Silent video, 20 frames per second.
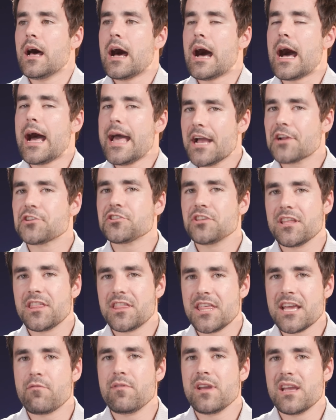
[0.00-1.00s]
I actually
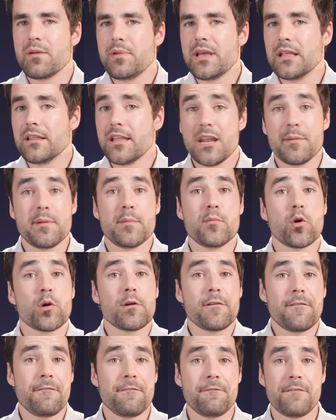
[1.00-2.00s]
think we could be a little bit more
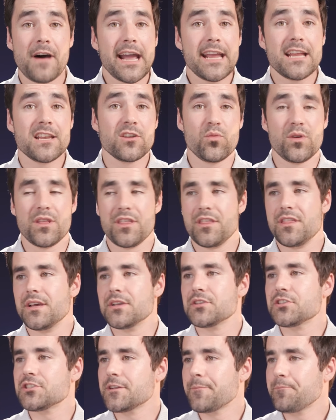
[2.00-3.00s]
refined with
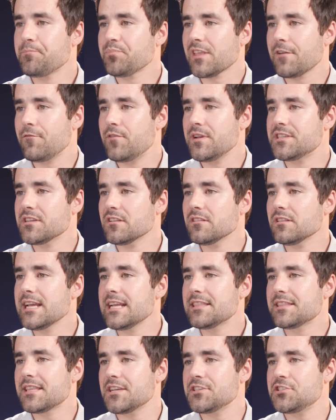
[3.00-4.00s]
this. If we
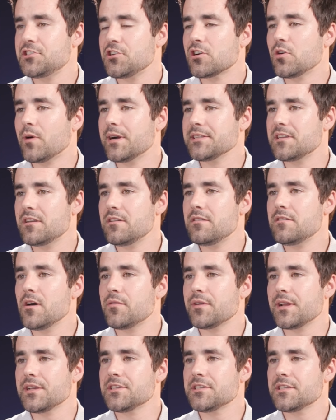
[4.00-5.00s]
delete this, you're going to
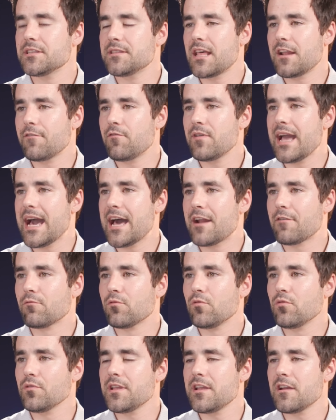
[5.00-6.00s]
notice that if we add a
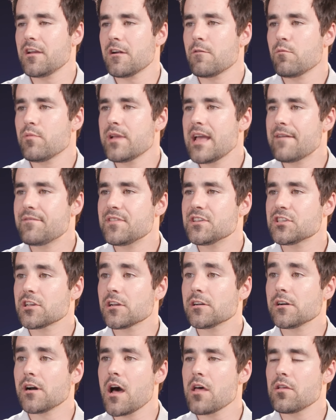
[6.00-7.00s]
rule here, we have this
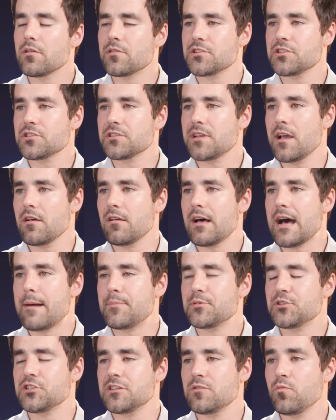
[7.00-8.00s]
color scale
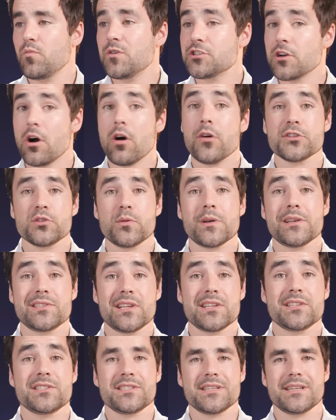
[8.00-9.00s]
option, which also
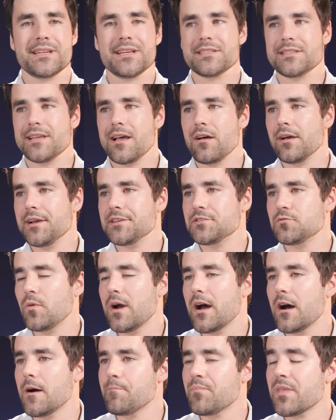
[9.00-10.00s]
exists in Excel as
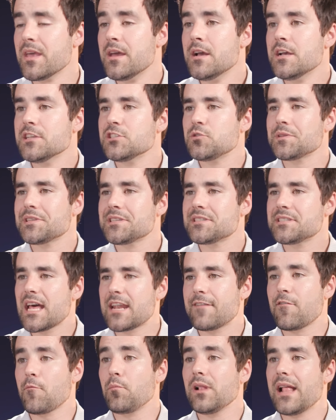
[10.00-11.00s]
well. So
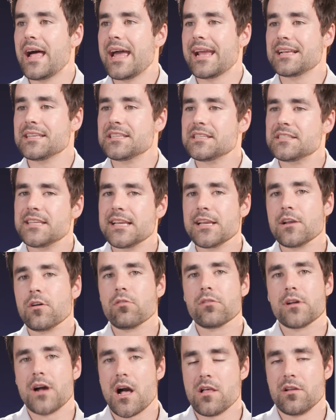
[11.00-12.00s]
instead of applying a
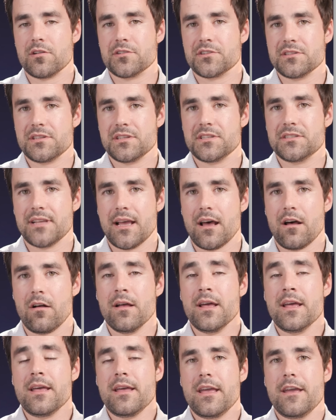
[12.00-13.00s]
single color to the
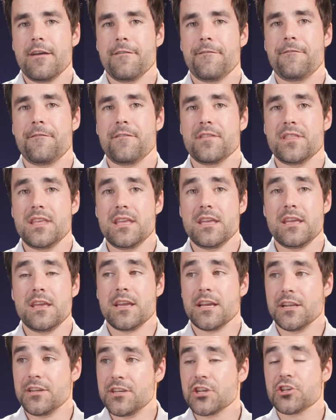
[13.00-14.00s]
cell, if the
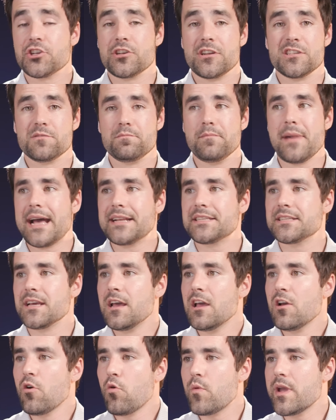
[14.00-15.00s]
condition is met,
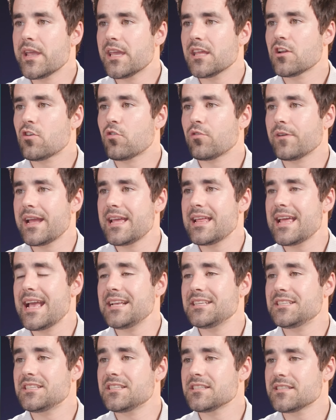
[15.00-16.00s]
we can create
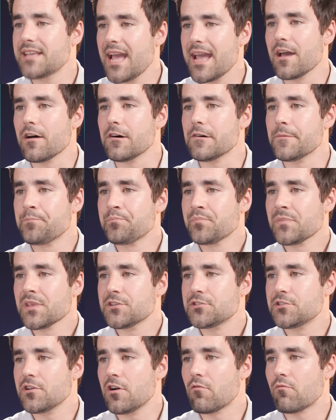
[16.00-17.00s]
a scale.
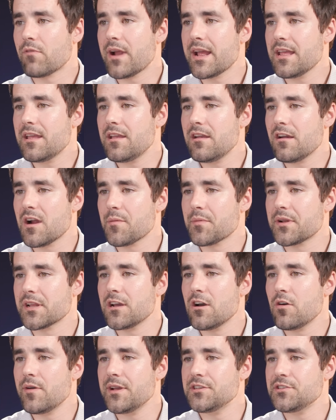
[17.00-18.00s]
So right here, I'm gonna
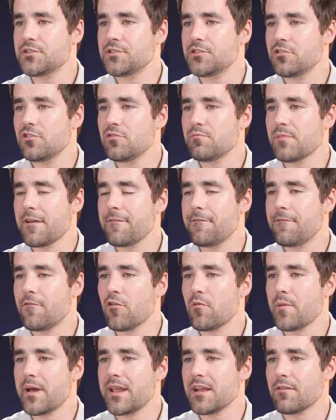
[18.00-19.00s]
go into my
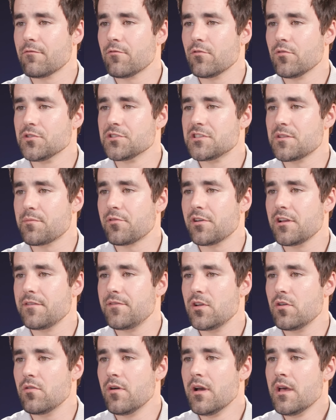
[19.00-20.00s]
formatting rules in the
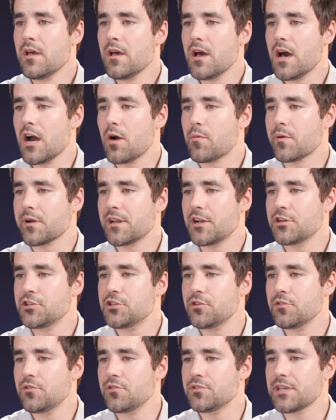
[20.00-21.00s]
preview. Uh, we're gonna
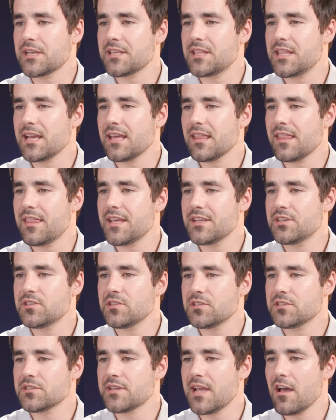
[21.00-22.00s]
choose, I think this
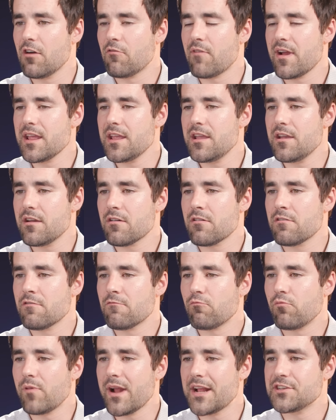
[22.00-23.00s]
scale right here,
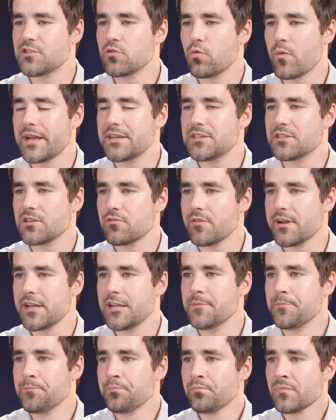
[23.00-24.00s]
red to white to
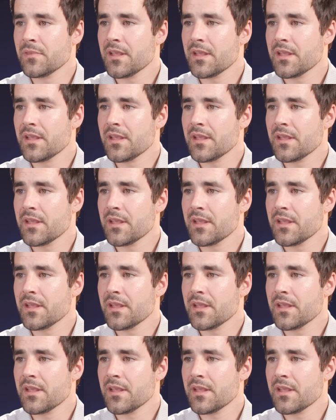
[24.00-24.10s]
green.